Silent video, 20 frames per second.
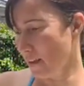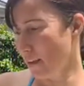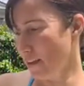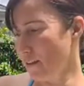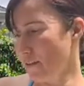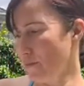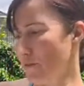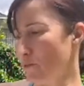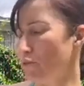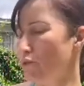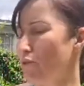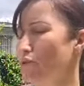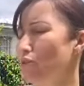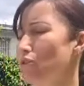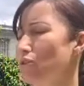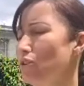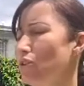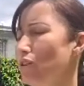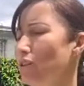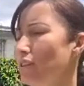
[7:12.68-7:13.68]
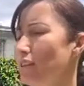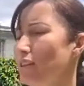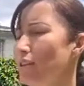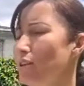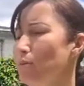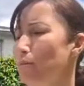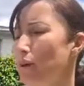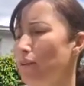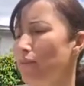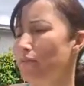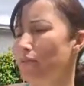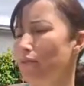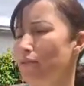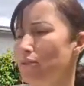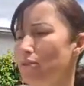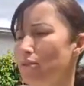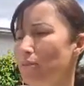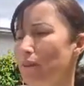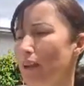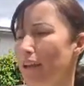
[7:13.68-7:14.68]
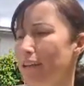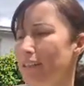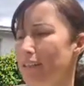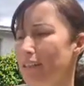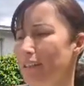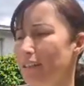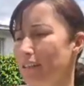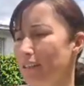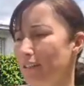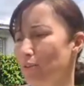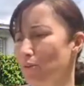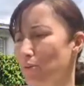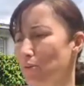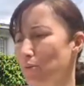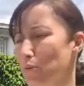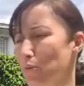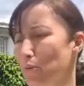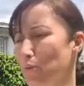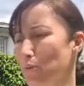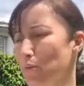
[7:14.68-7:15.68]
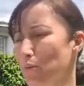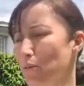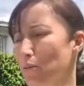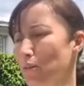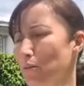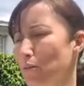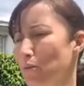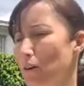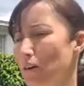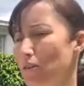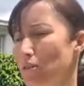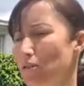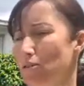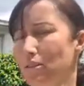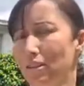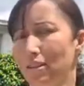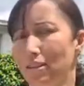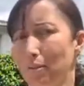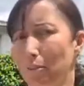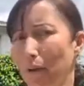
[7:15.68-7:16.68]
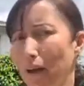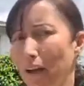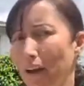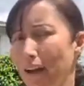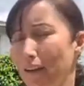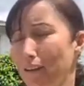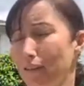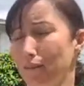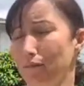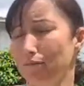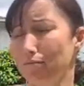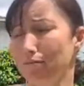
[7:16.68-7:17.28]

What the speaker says: If you're new to earthing, you may feel some light tingling or warmth while using the pad.